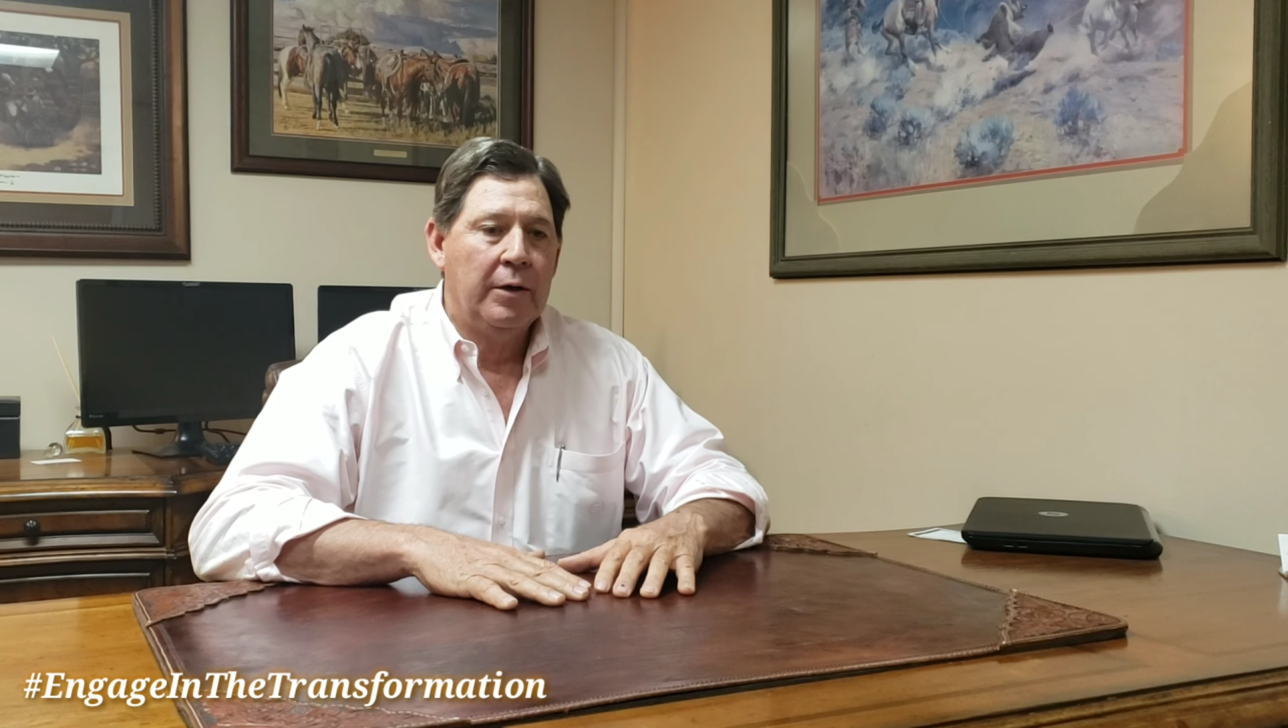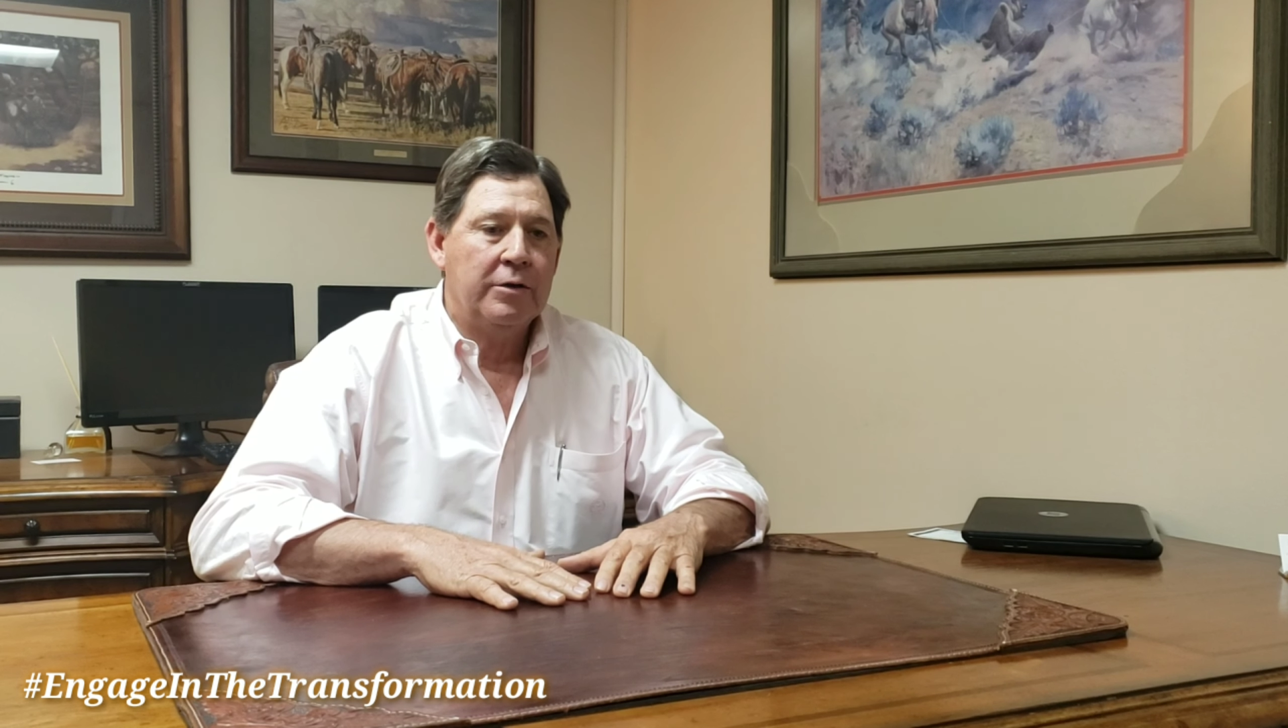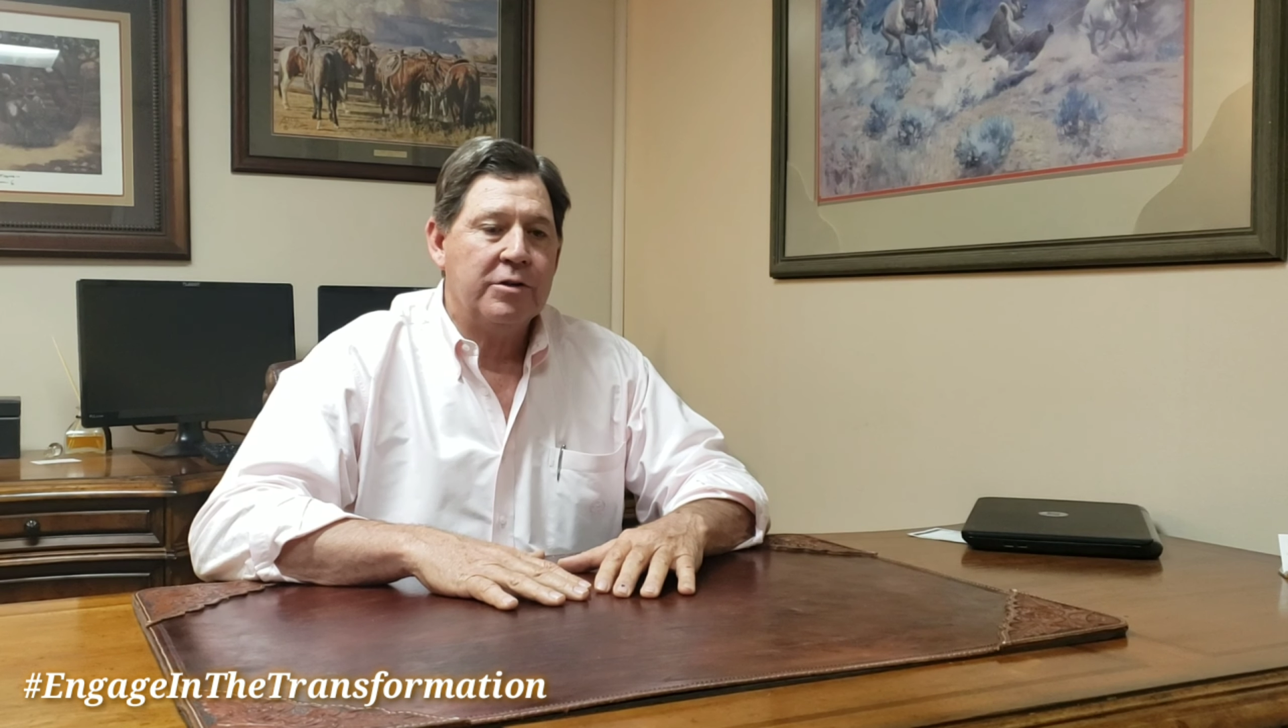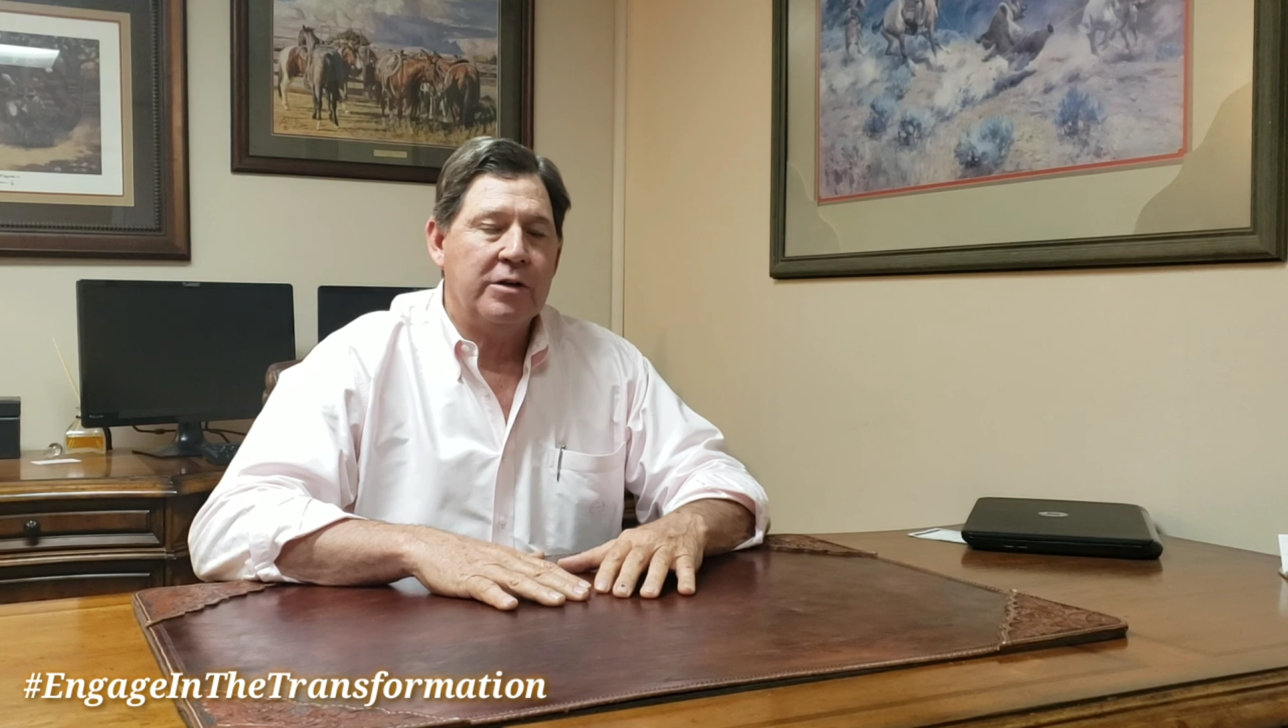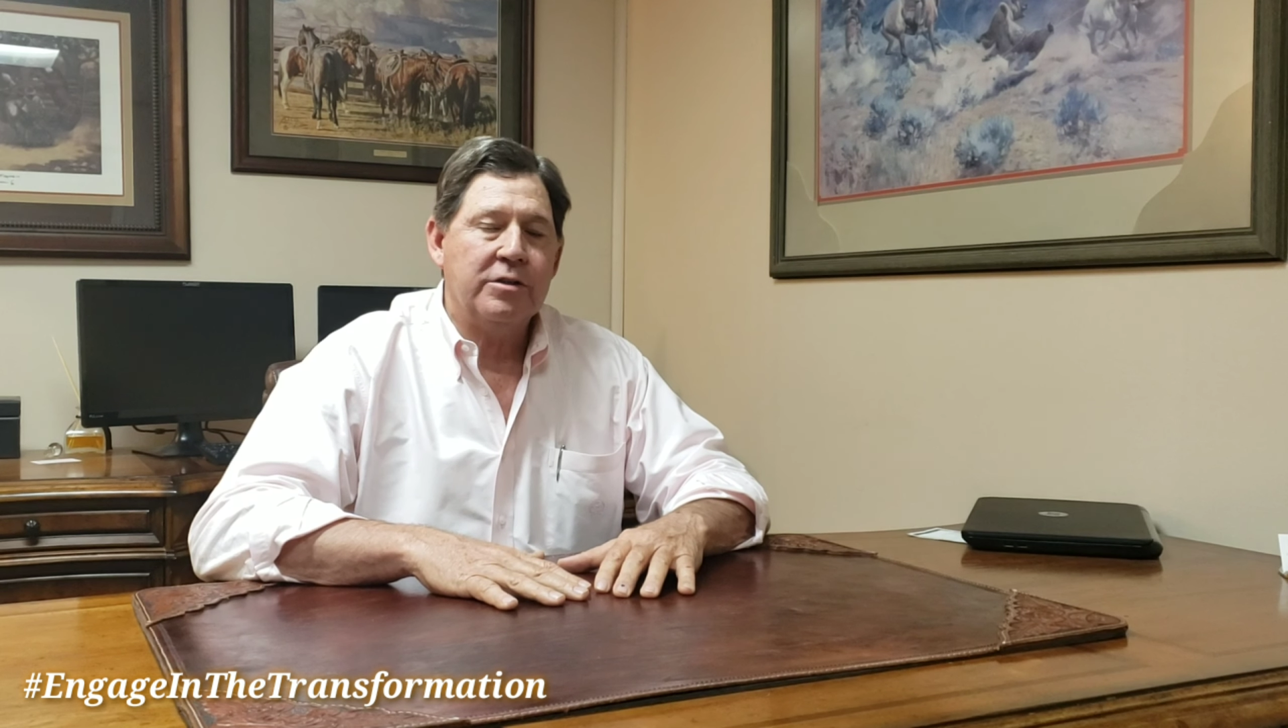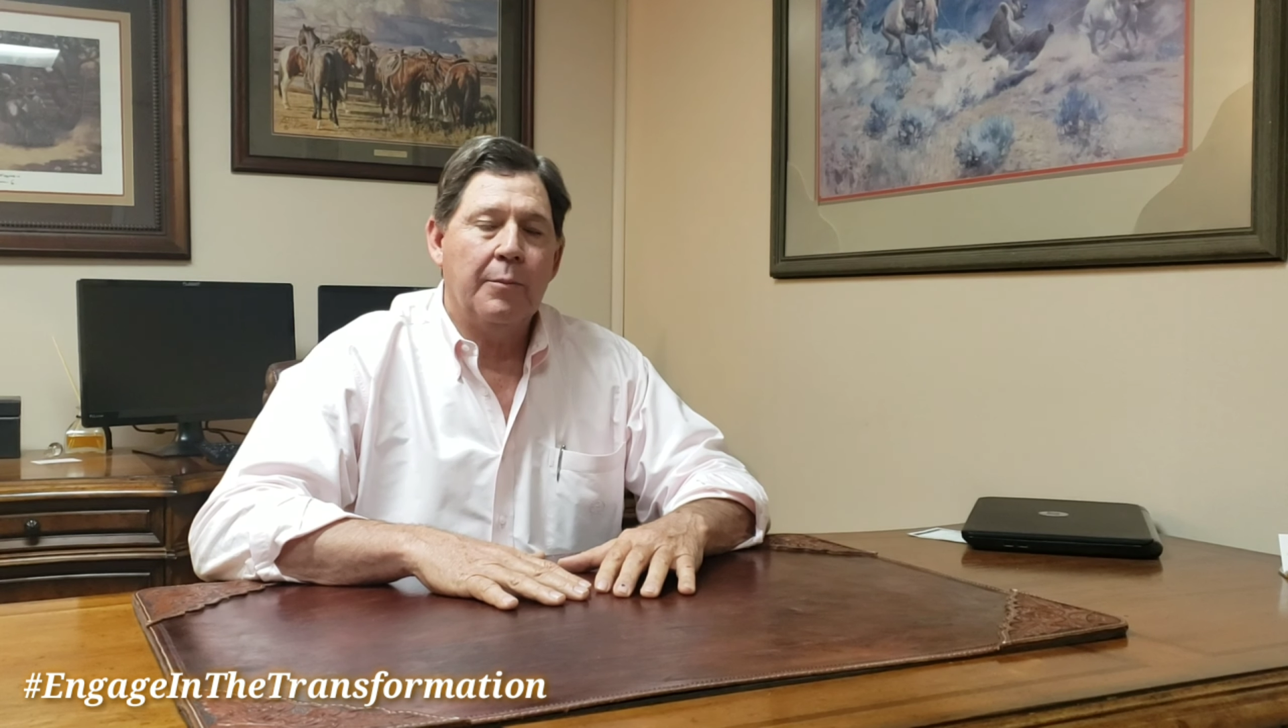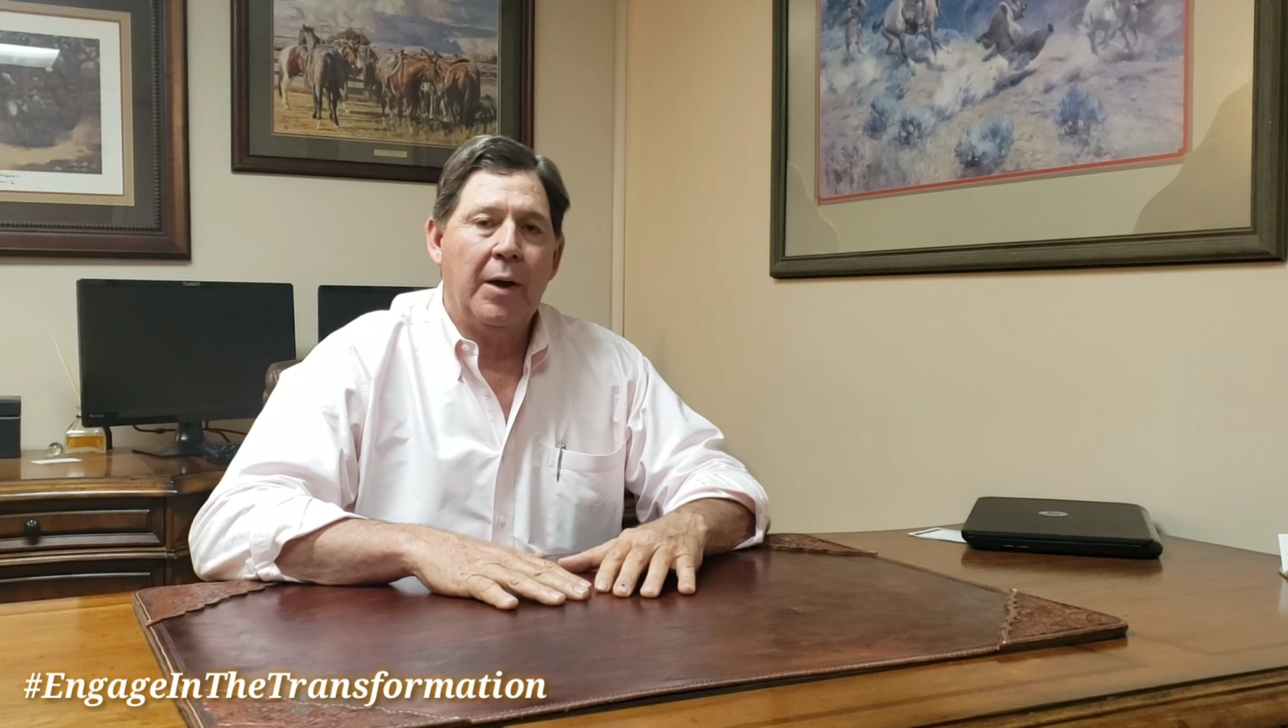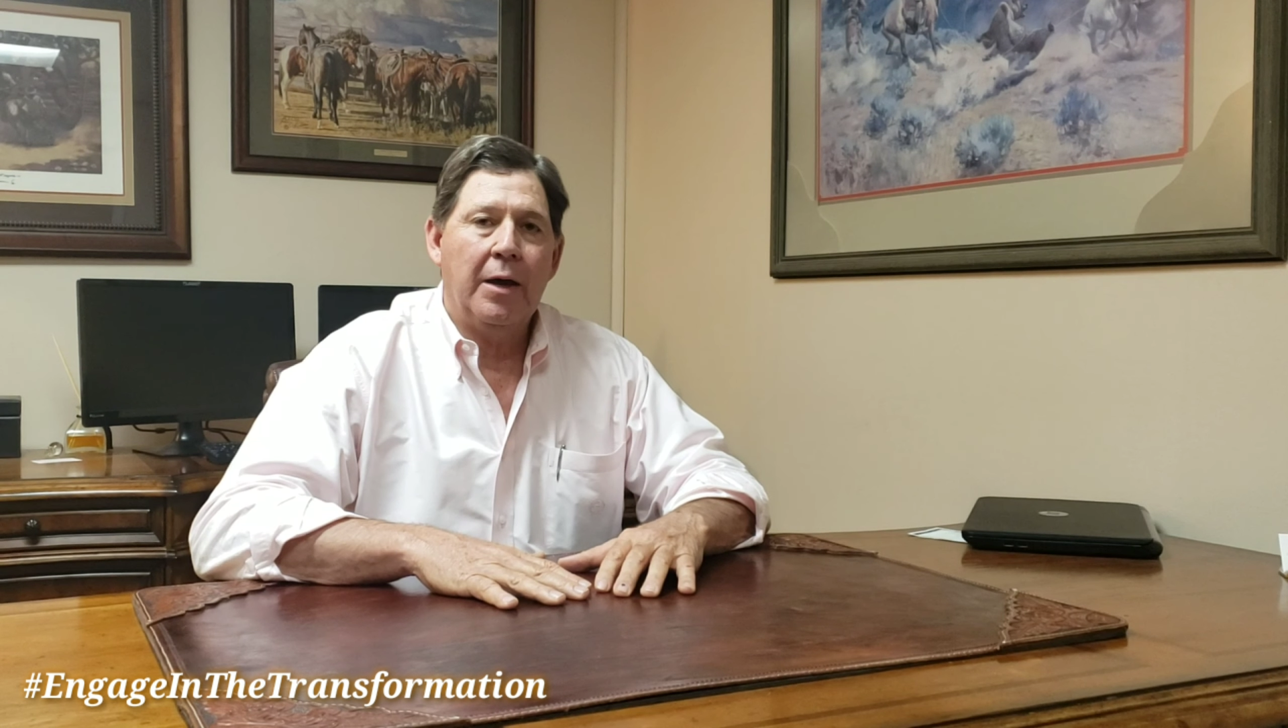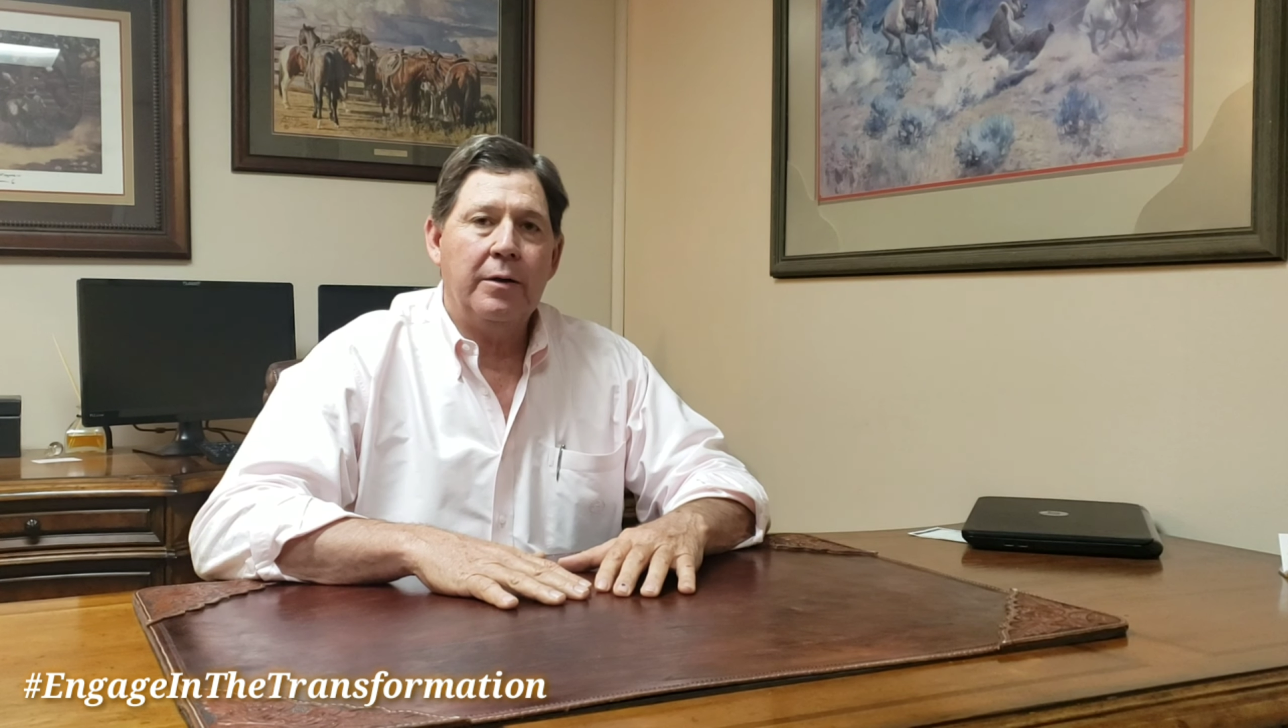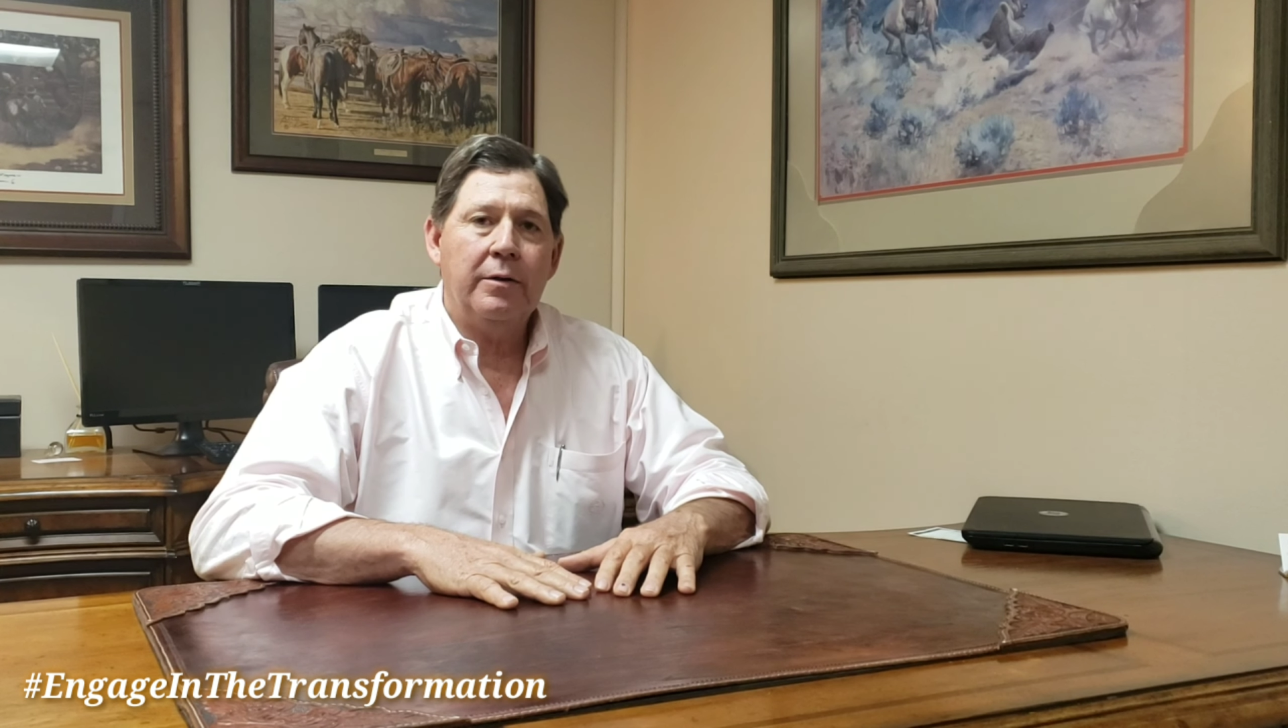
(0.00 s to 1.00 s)
change of
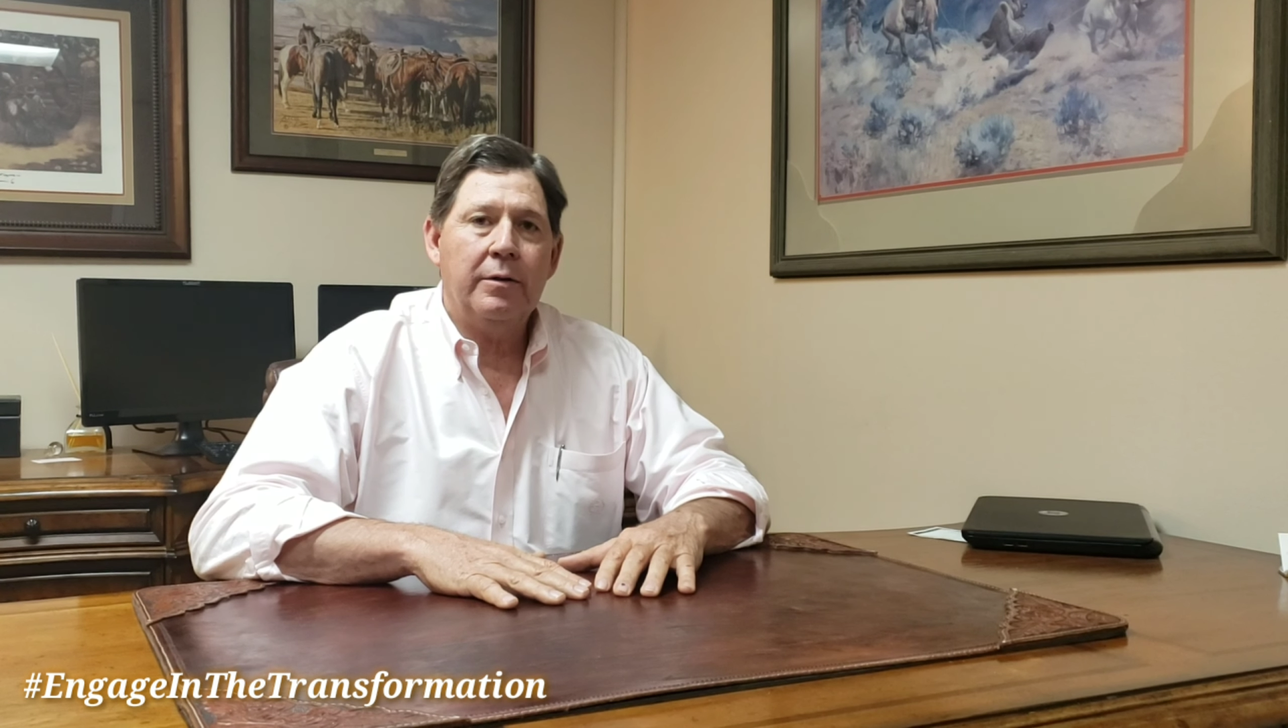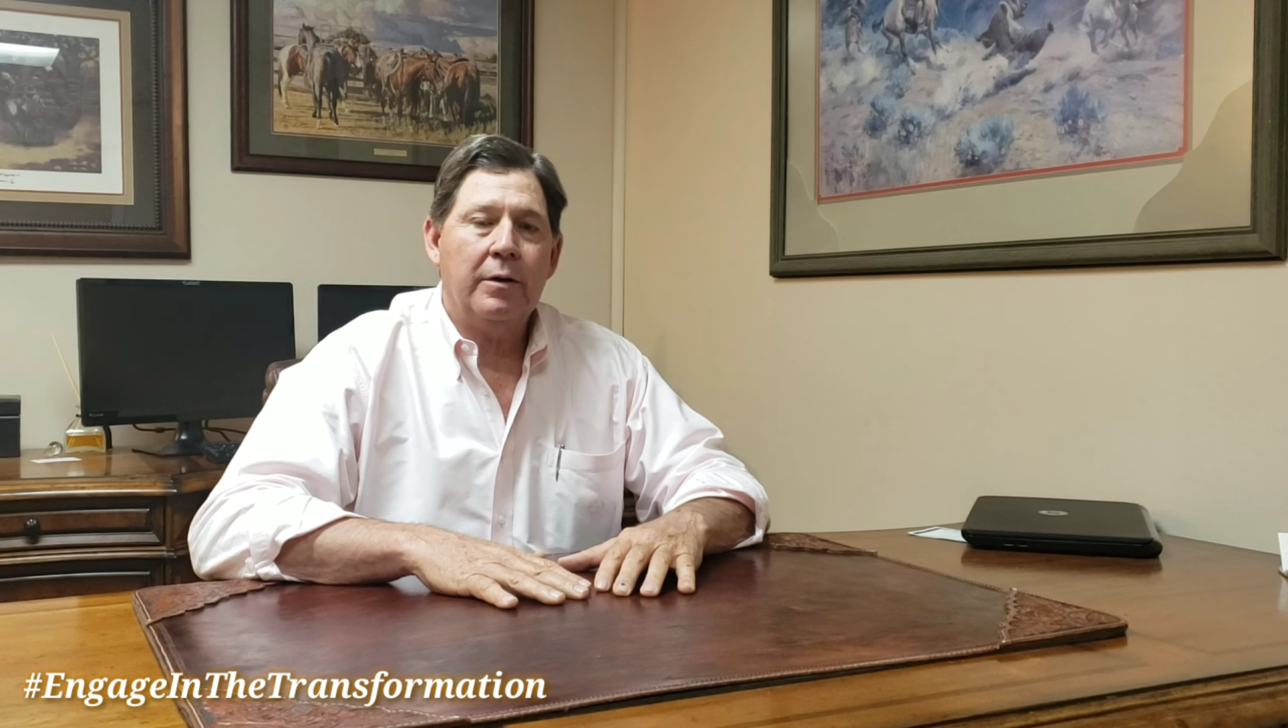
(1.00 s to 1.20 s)
command.